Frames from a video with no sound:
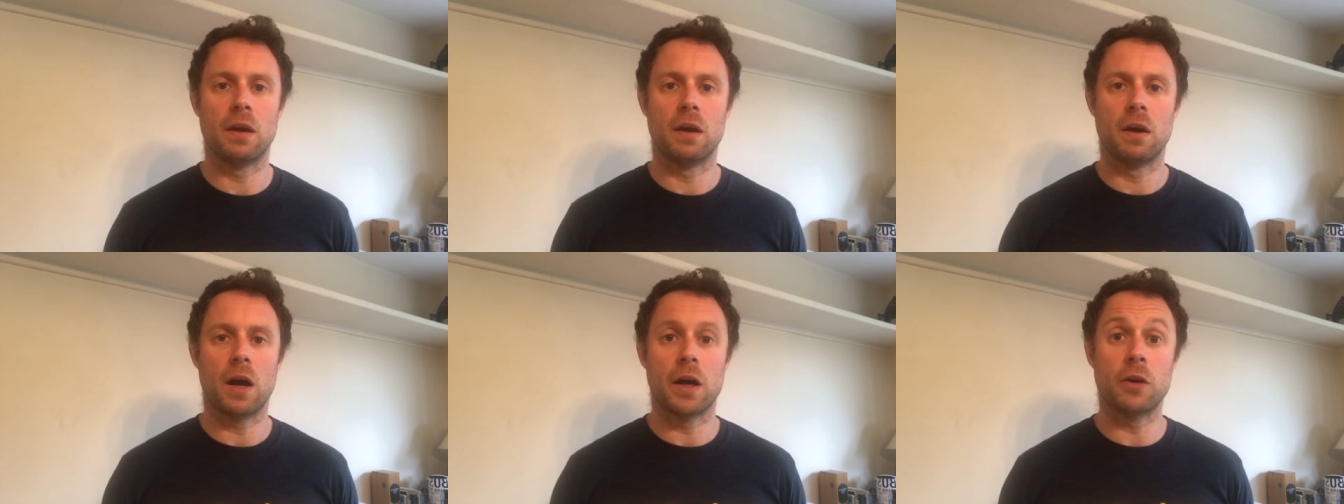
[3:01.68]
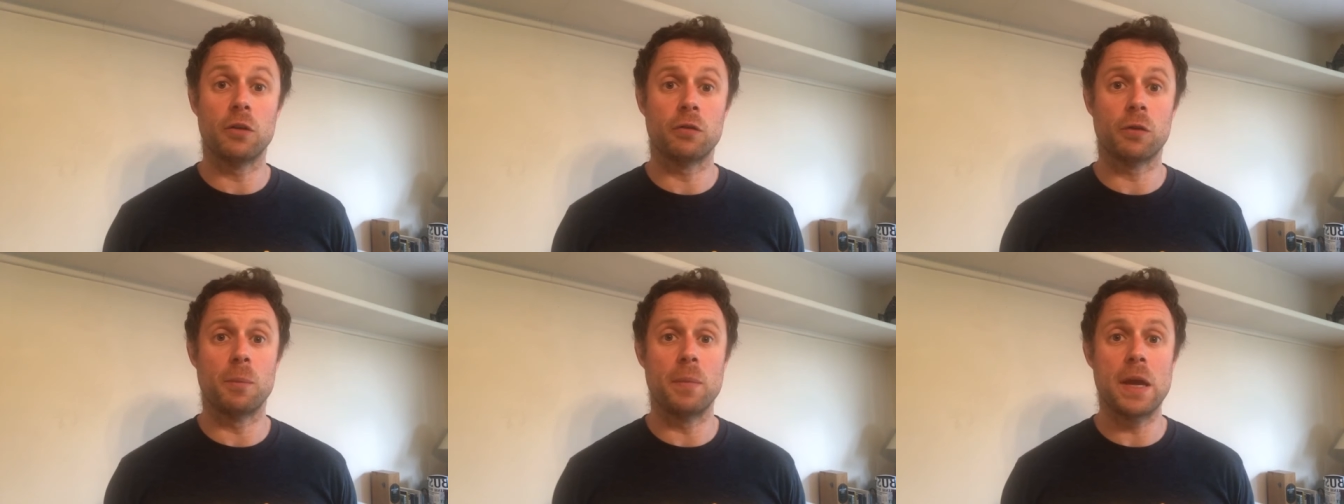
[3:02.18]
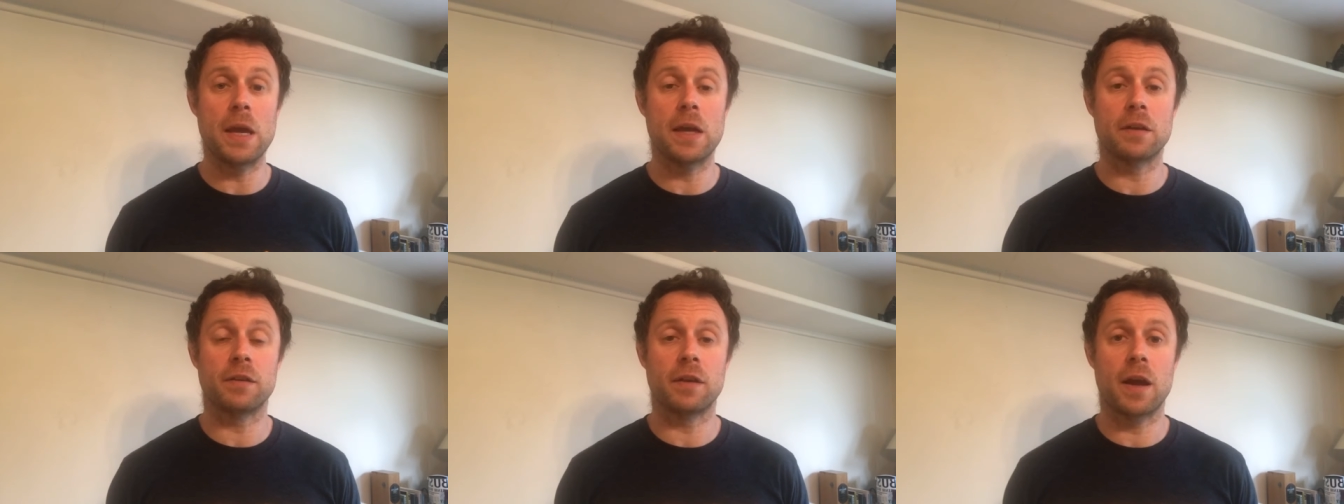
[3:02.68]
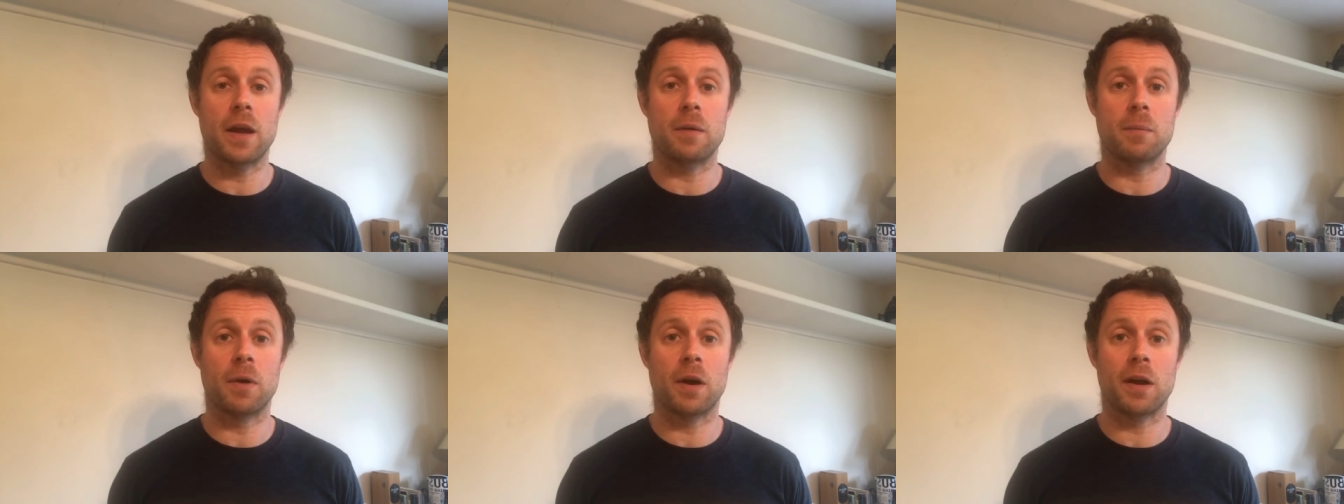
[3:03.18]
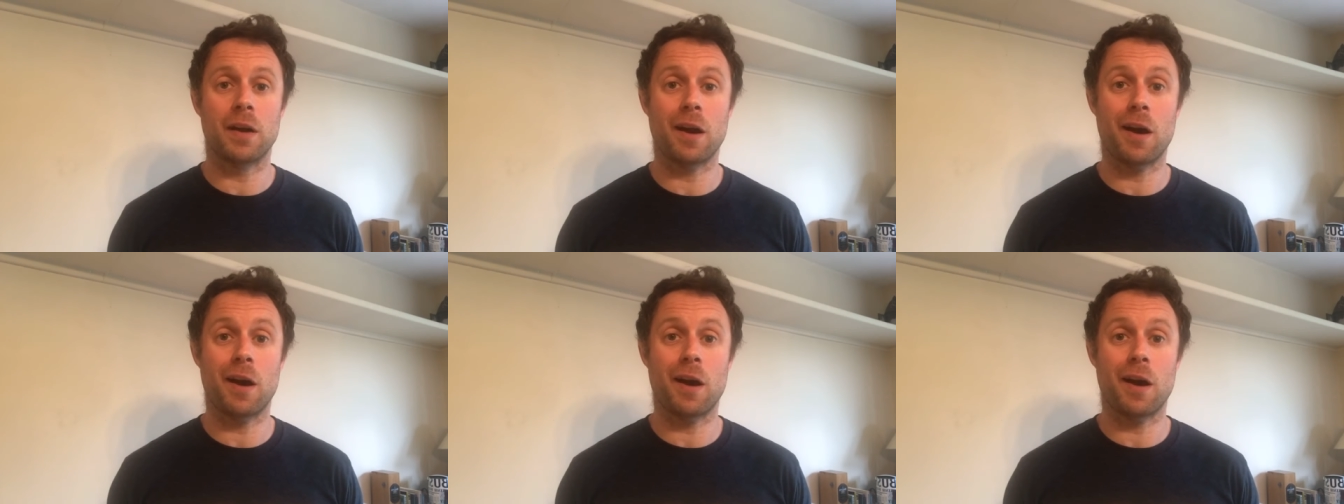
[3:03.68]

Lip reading: I know for me, it's that my